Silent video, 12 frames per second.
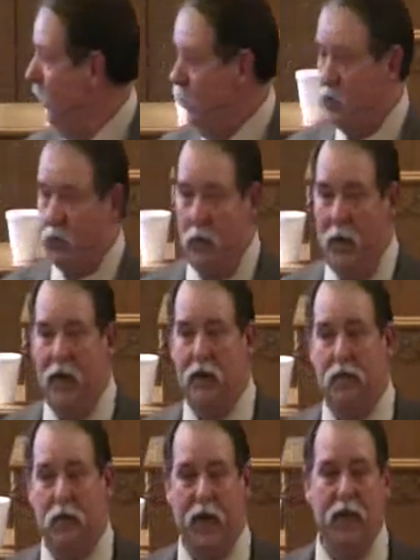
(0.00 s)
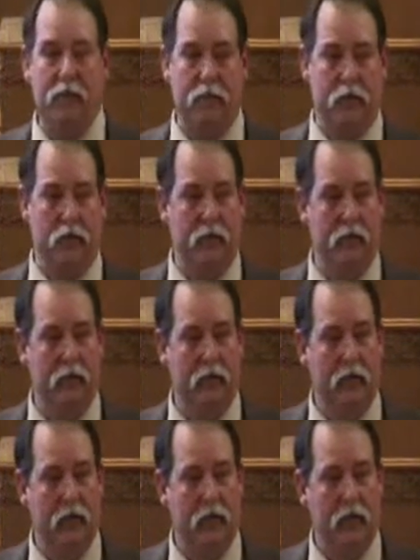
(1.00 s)
who's remained faithful,
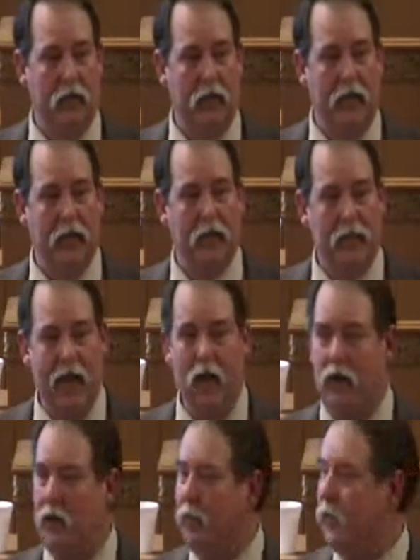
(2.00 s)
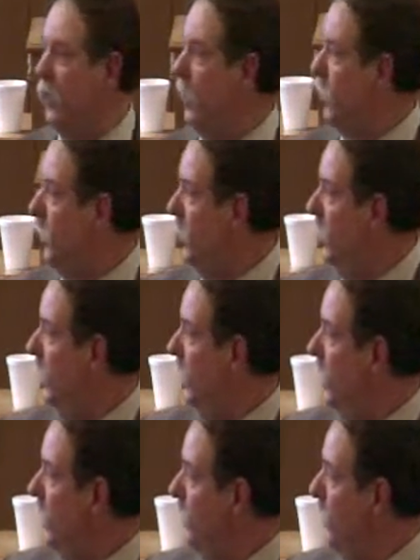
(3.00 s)
is now in a position
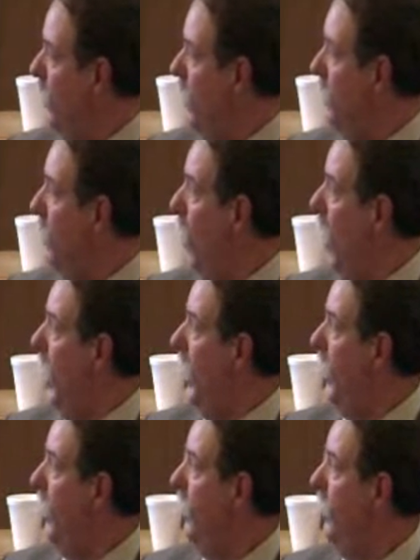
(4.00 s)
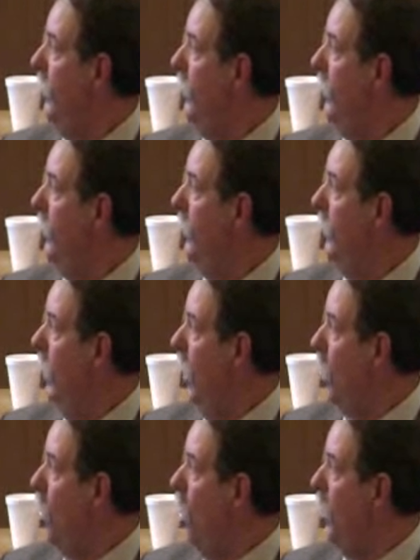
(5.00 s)
to put him away.
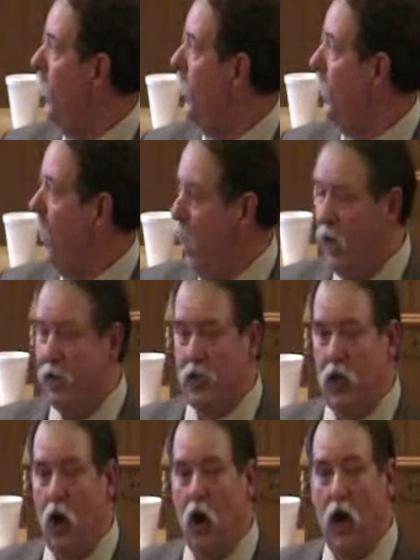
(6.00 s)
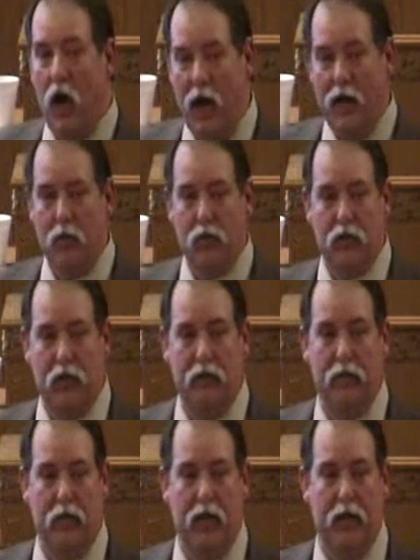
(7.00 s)
According to God's law, God will
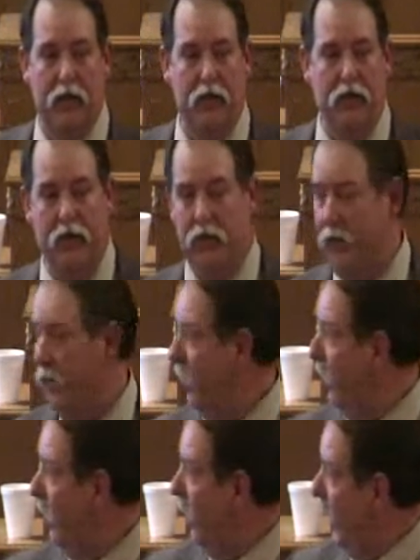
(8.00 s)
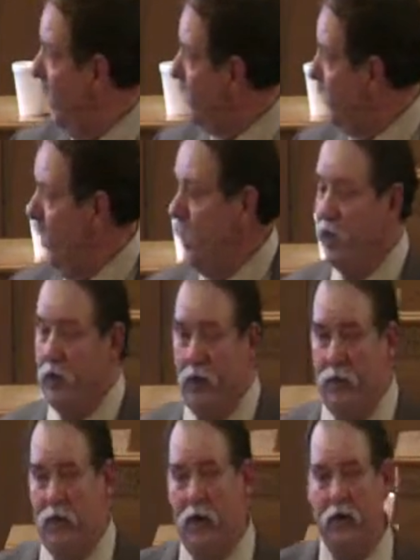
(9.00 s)
sever that union and she can
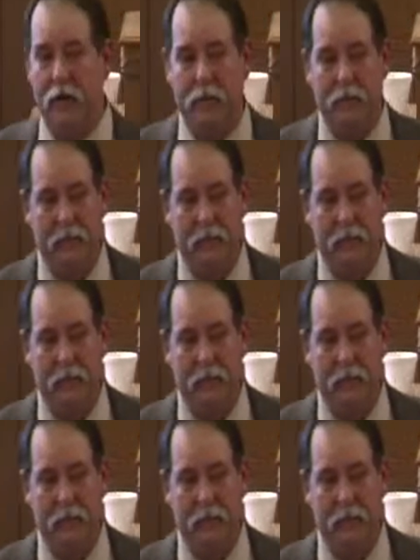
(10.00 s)
remarry.